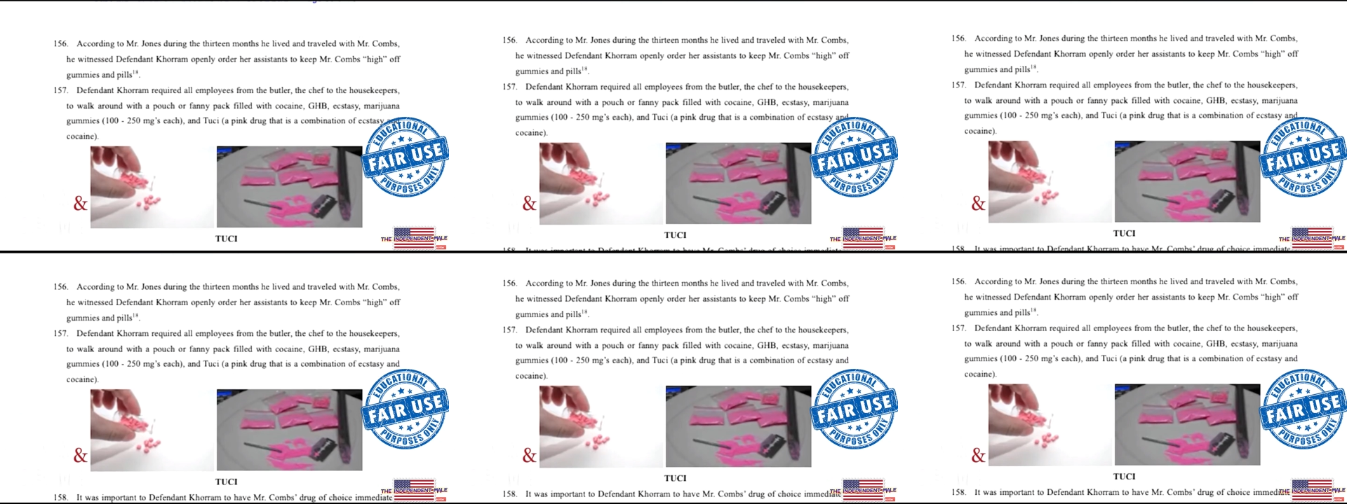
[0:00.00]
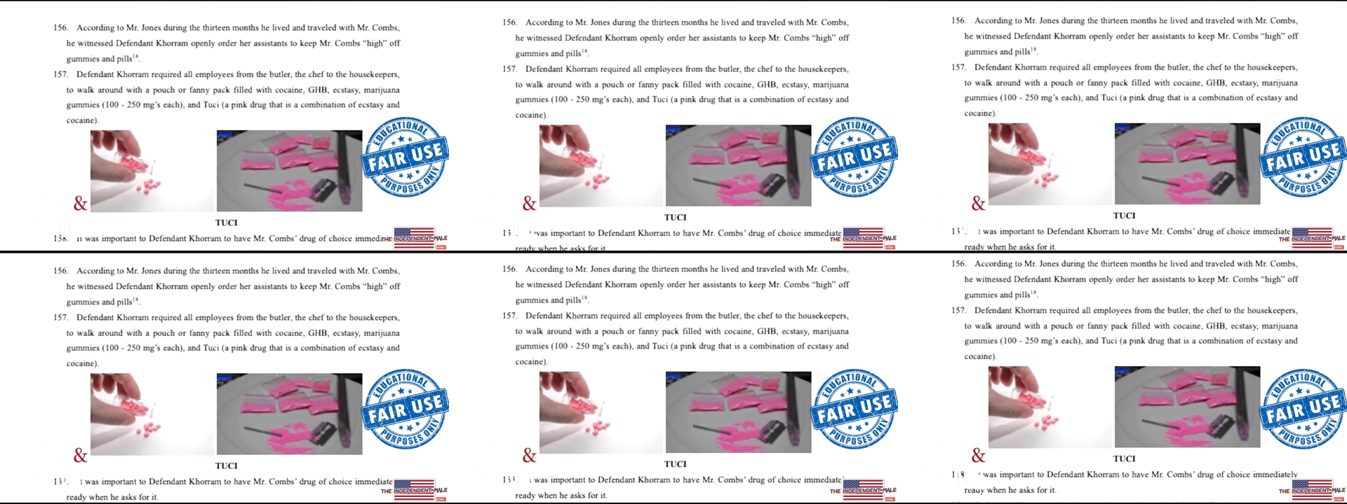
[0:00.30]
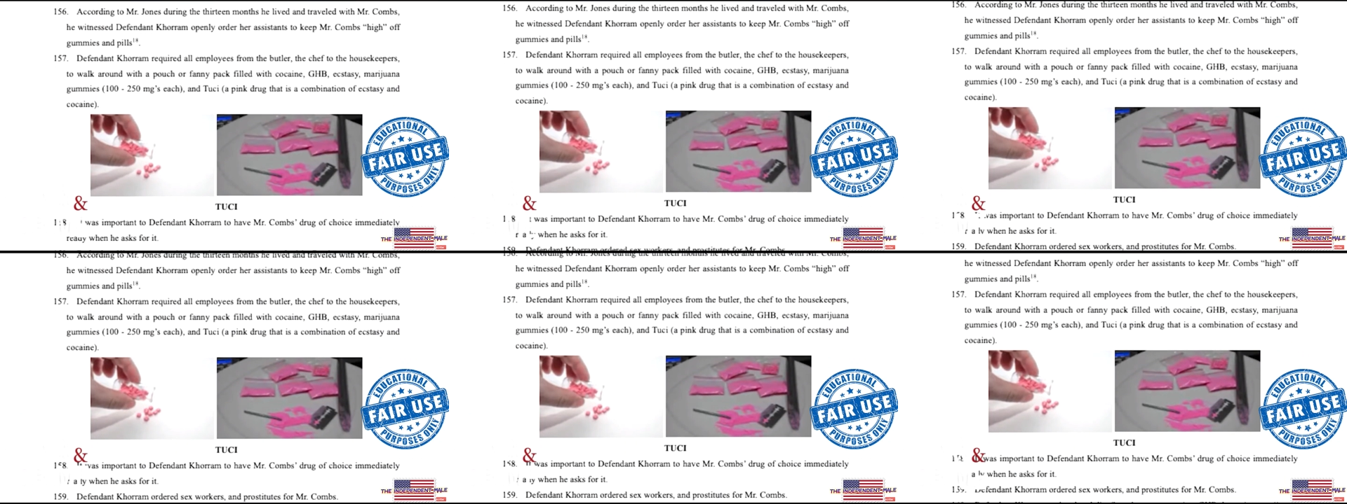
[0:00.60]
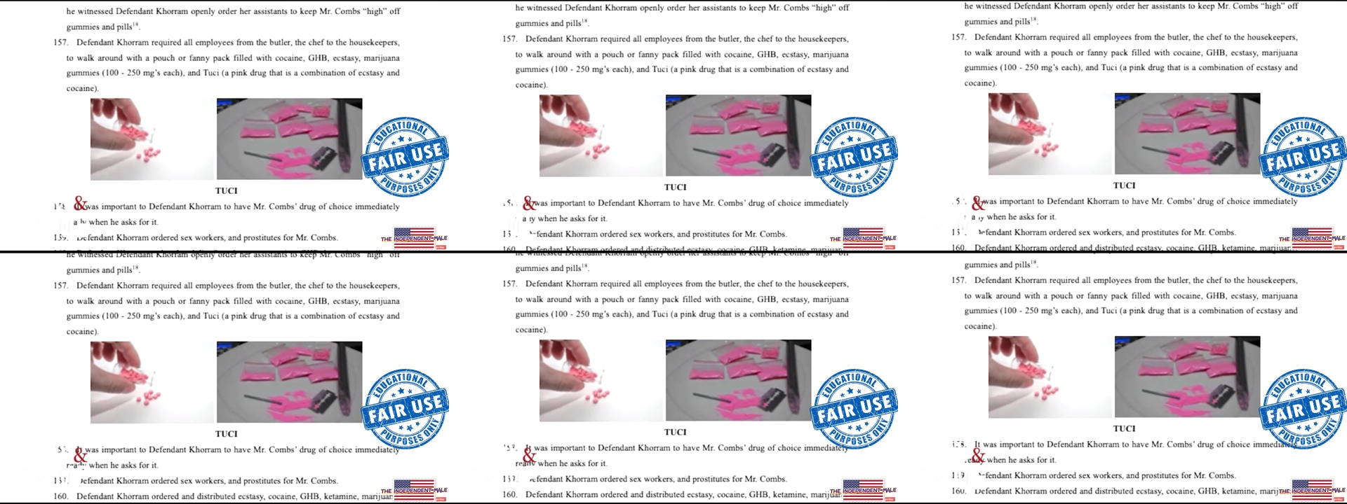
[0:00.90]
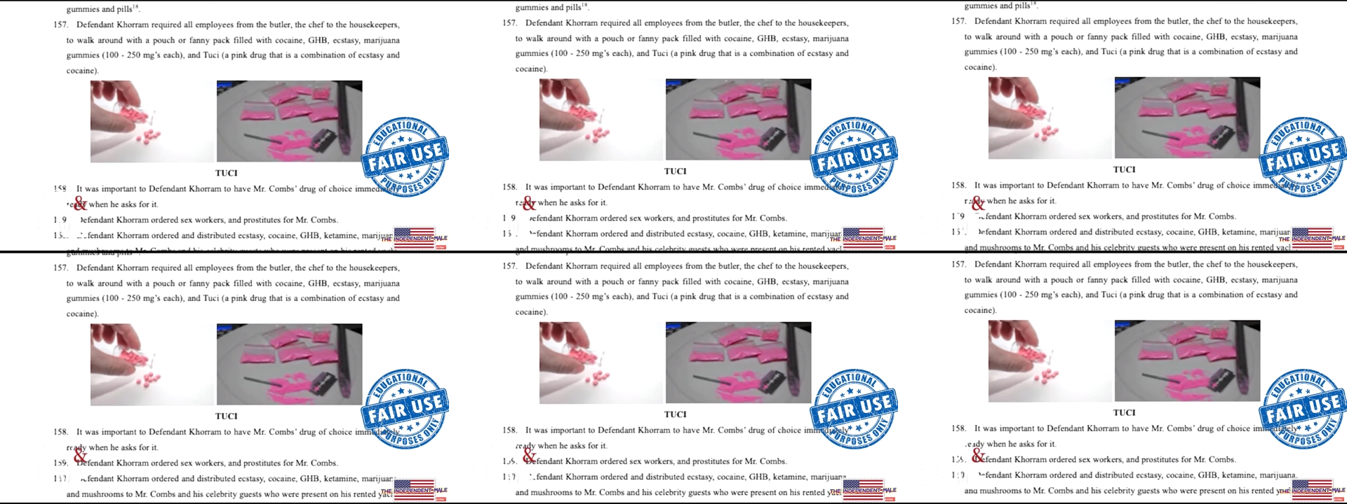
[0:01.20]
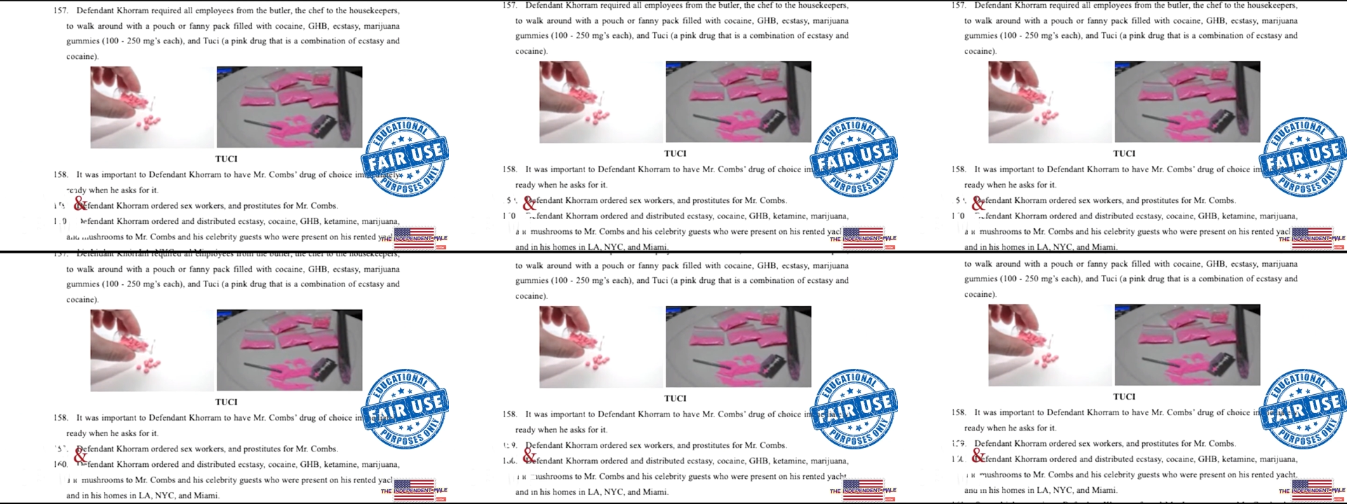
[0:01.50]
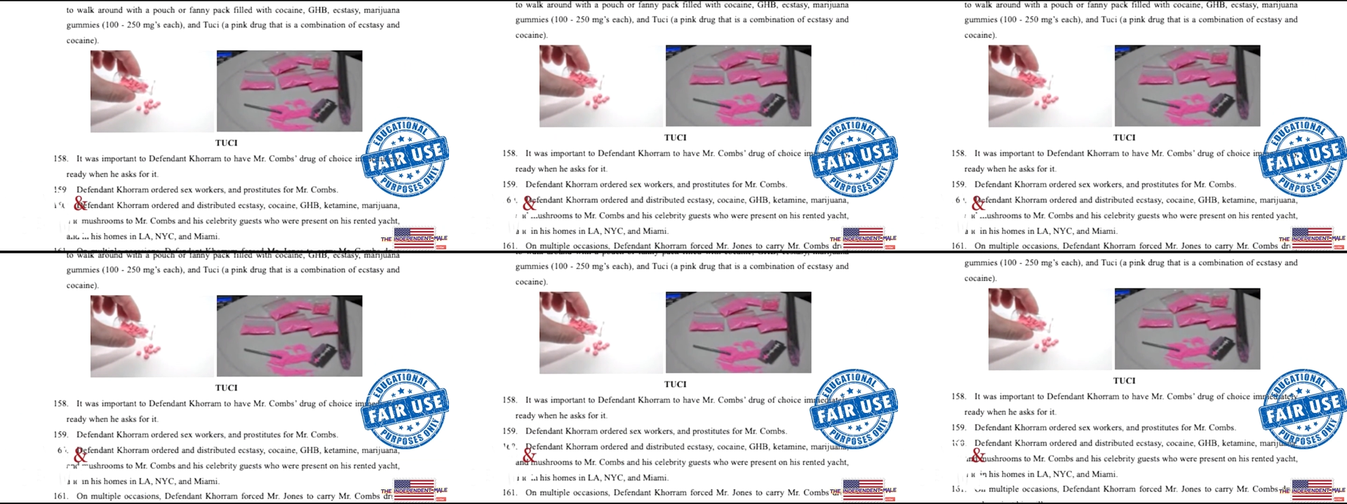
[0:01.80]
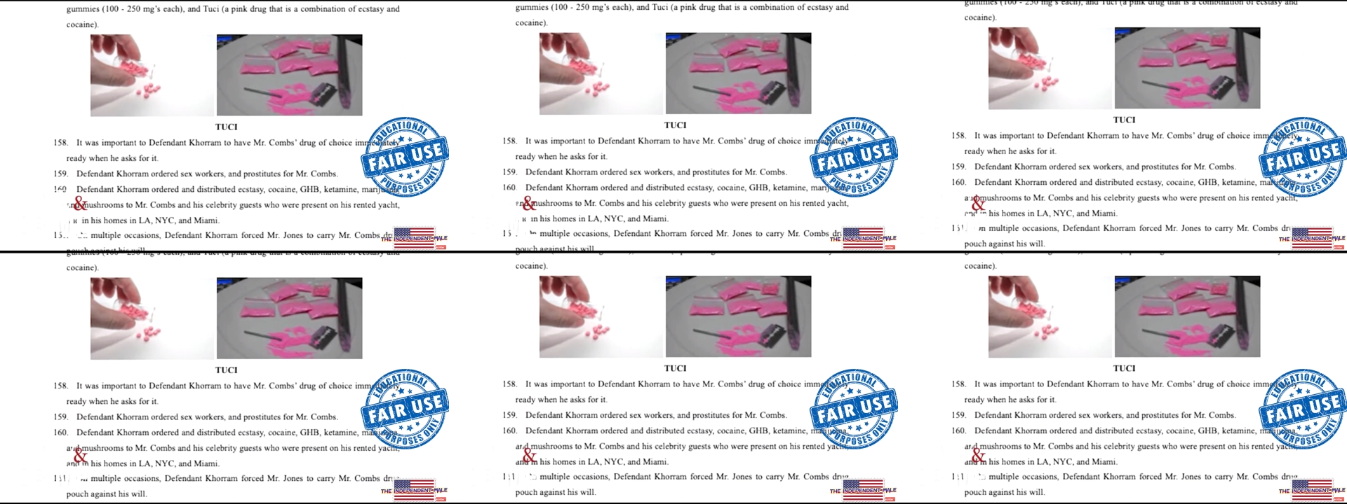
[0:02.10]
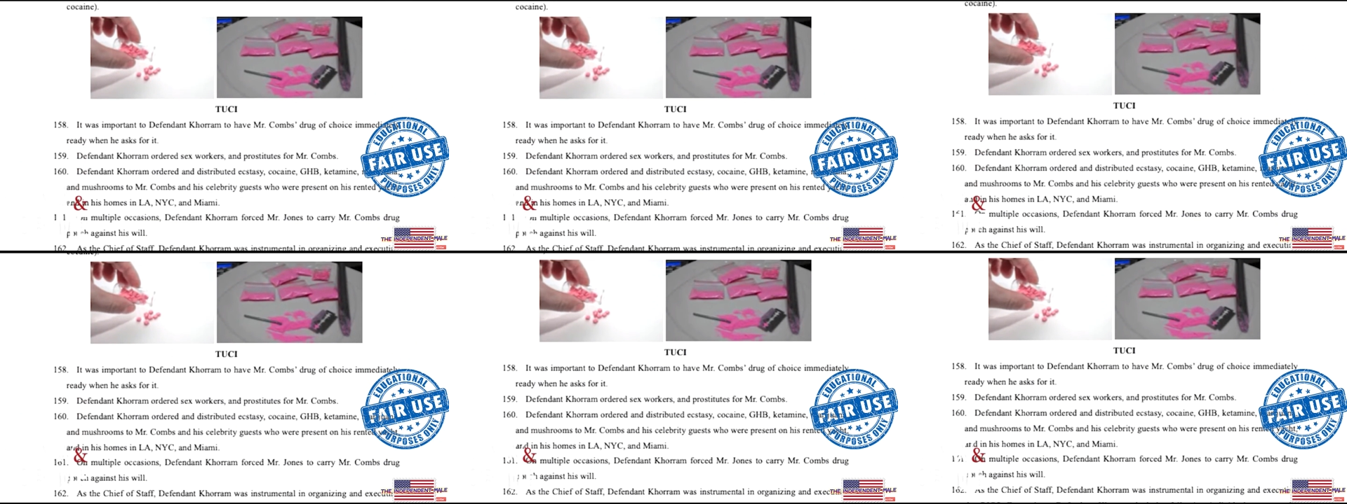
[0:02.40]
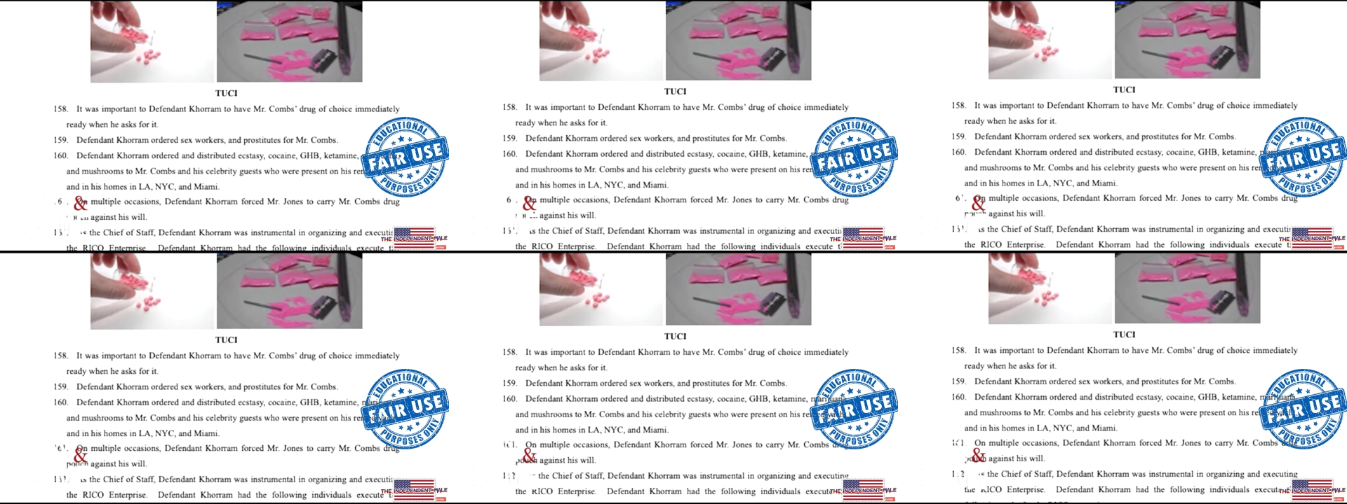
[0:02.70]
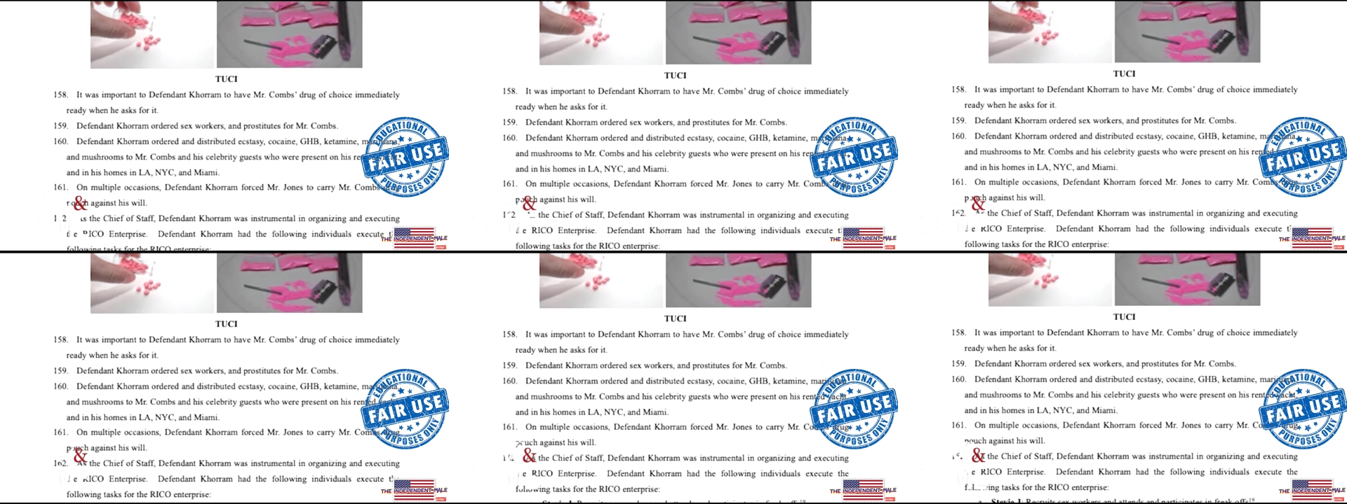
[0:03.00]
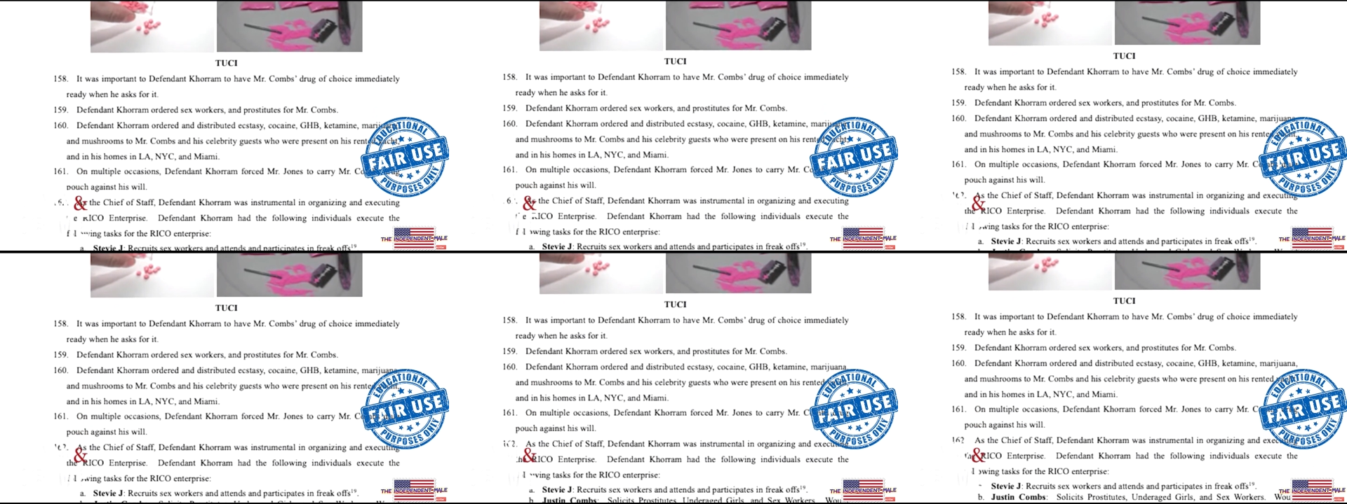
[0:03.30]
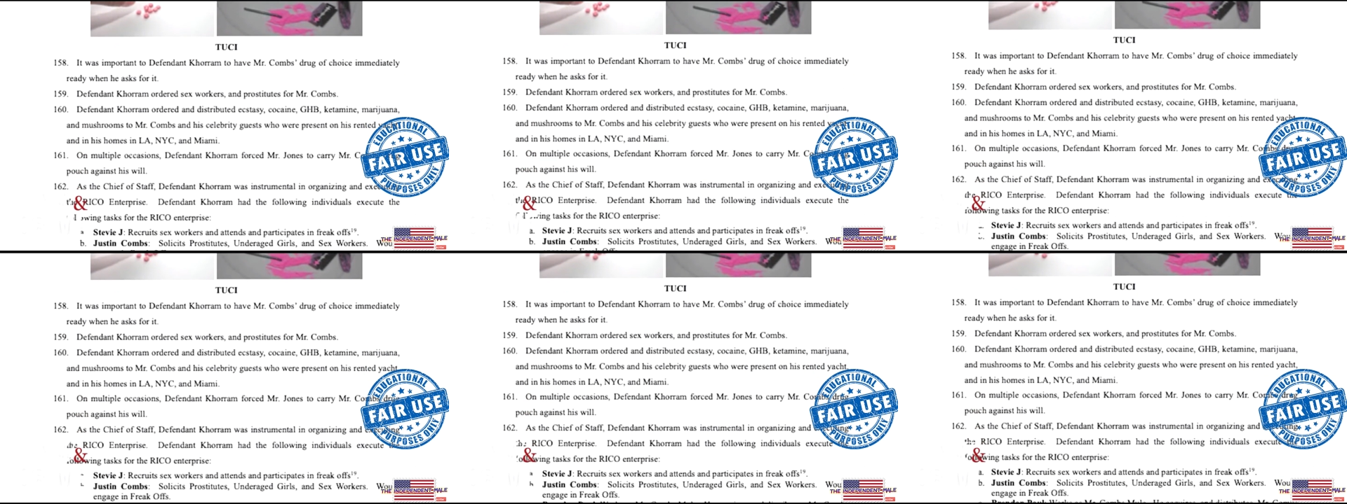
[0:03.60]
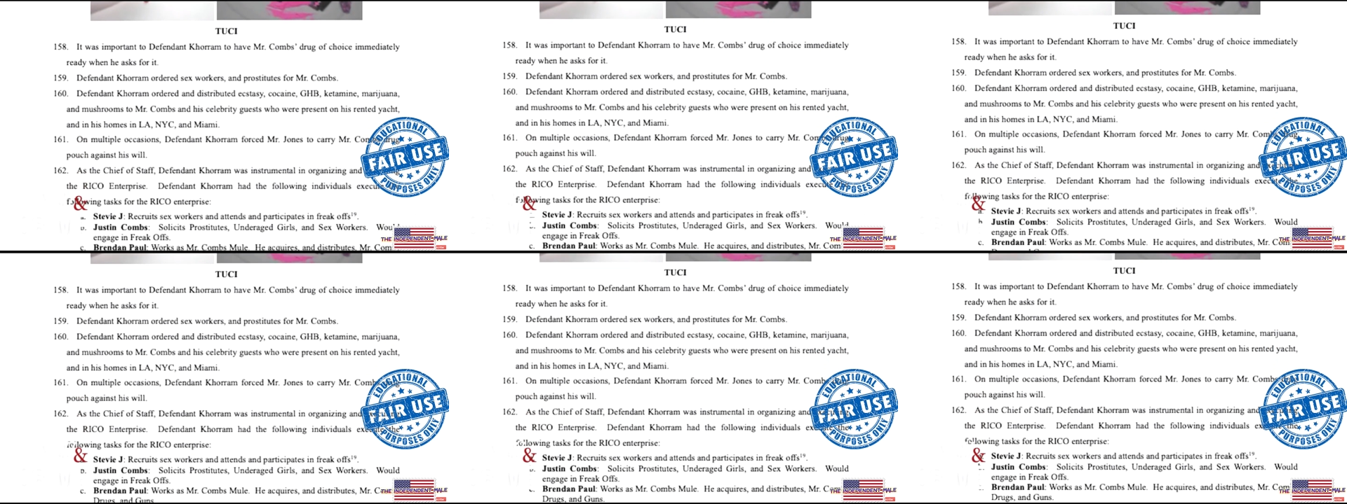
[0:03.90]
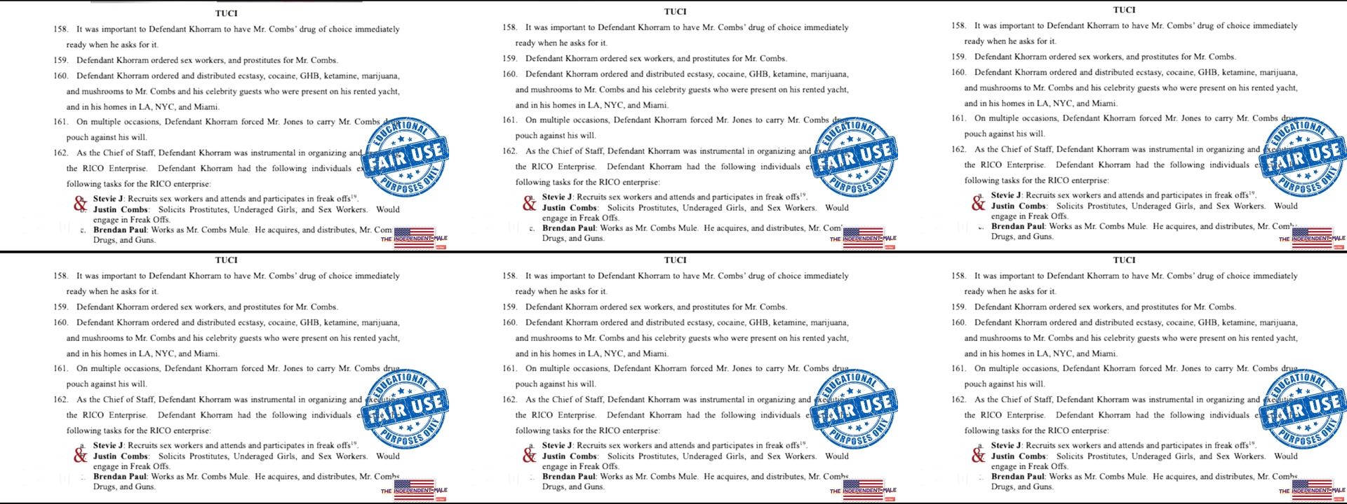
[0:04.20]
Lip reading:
(no speaker visible)